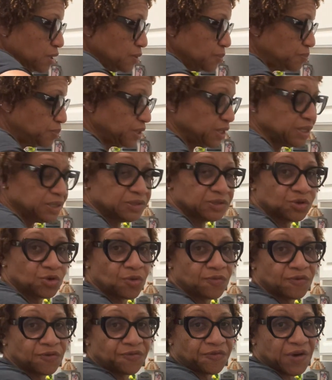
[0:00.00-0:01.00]
the beans
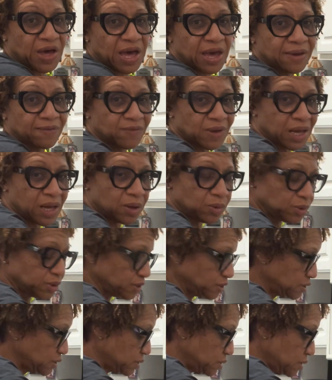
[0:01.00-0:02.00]
over 5 hours.